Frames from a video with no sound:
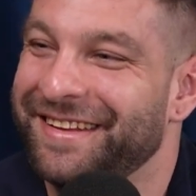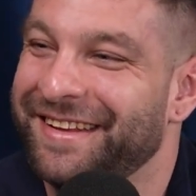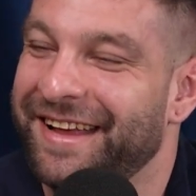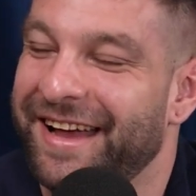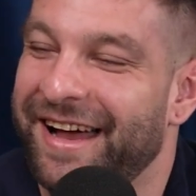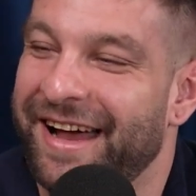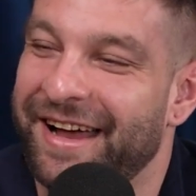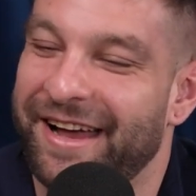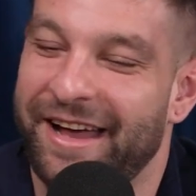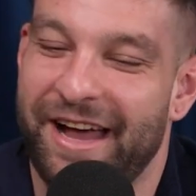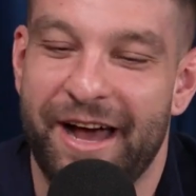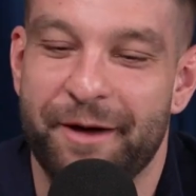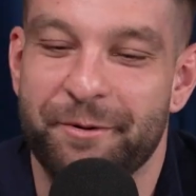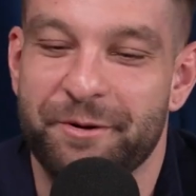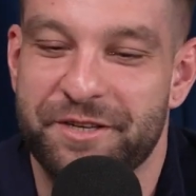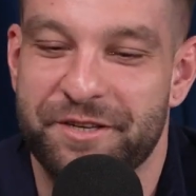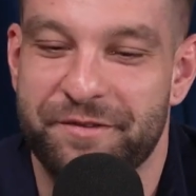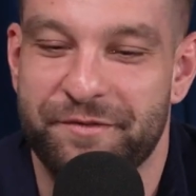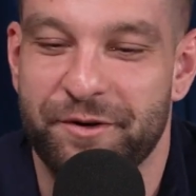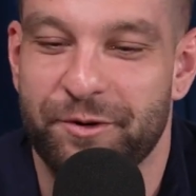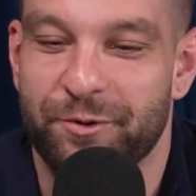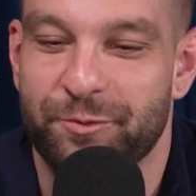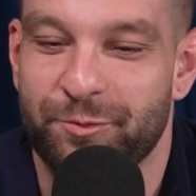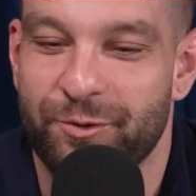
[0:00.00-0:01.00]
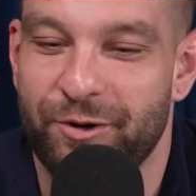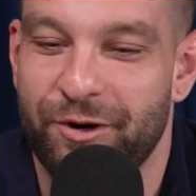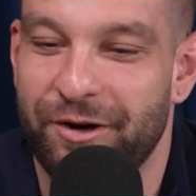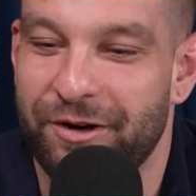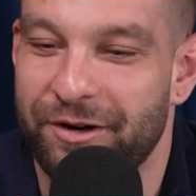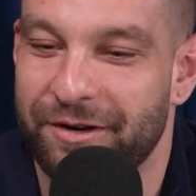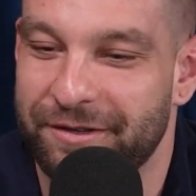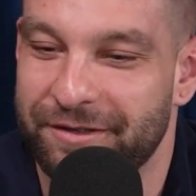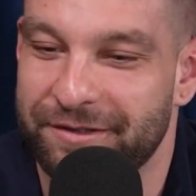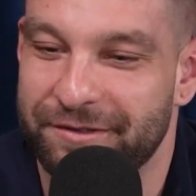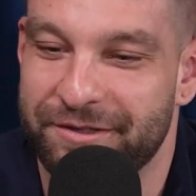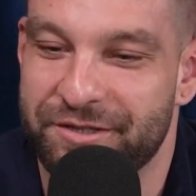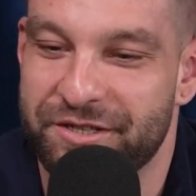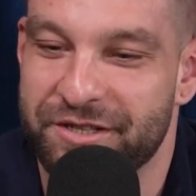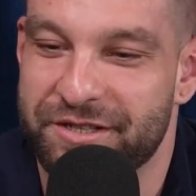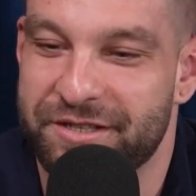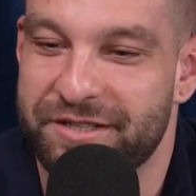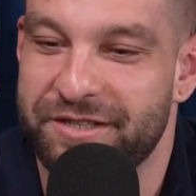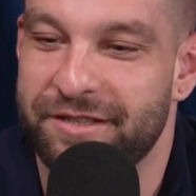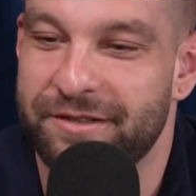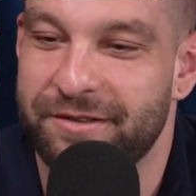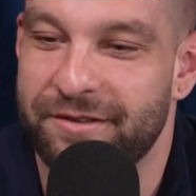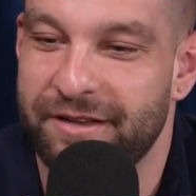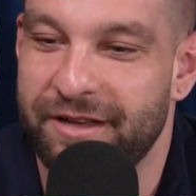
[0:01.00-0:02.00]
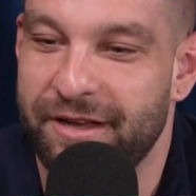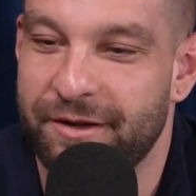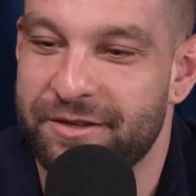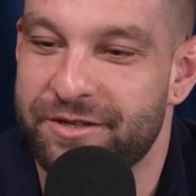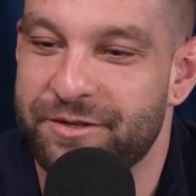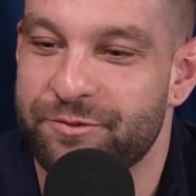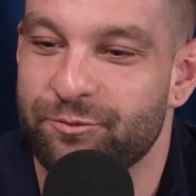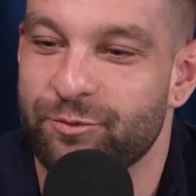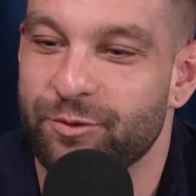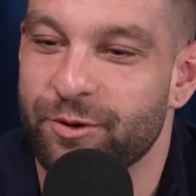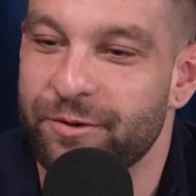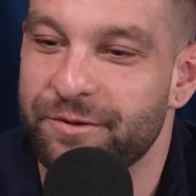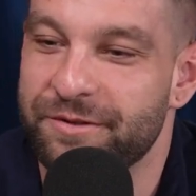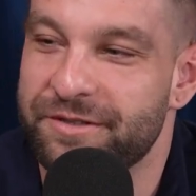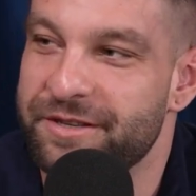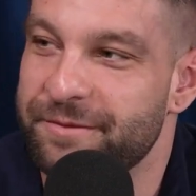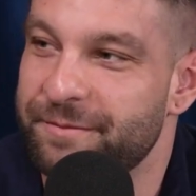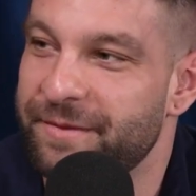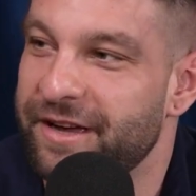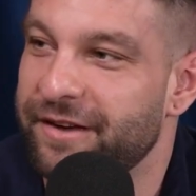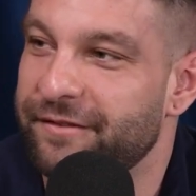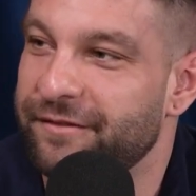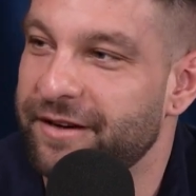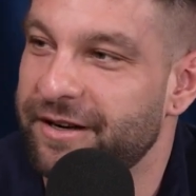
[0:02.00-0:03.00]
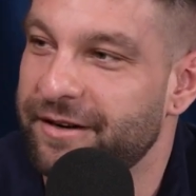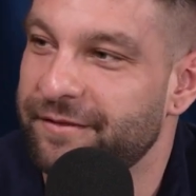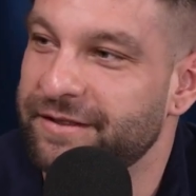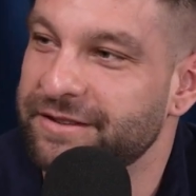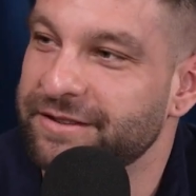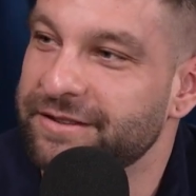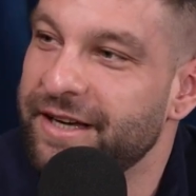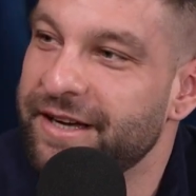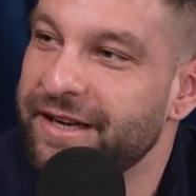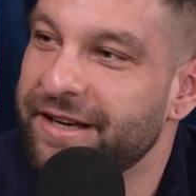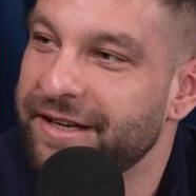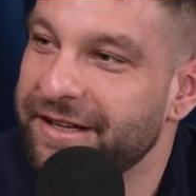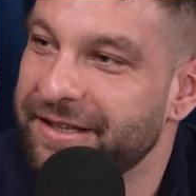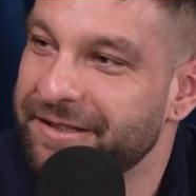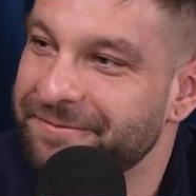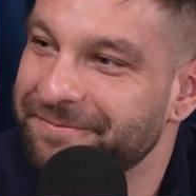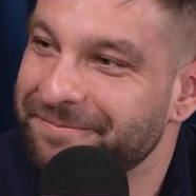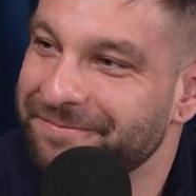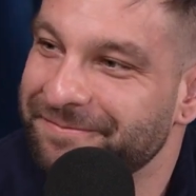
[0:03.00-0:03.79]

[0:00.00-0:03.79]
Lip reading: I would just feel wrong. Just it's rude to make fun of a lady.